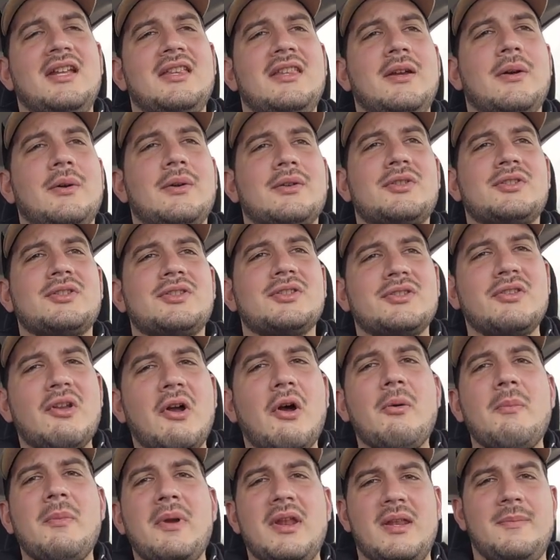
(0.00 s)
There were
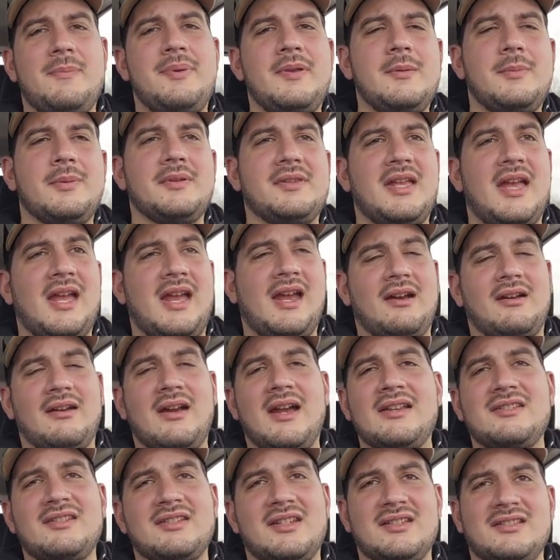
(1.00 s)
so many people there,
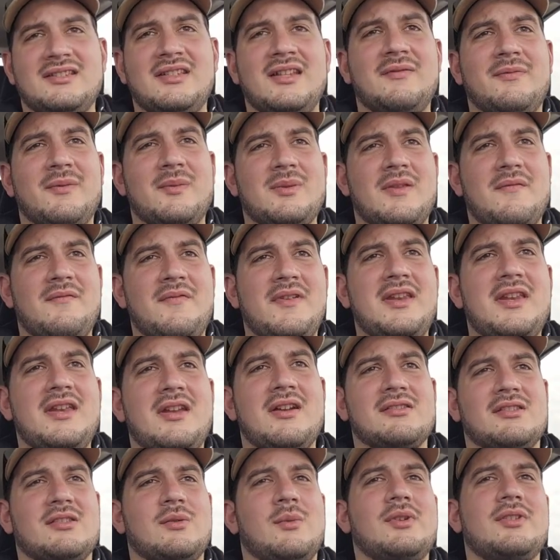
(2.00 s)
as you can see from the videos.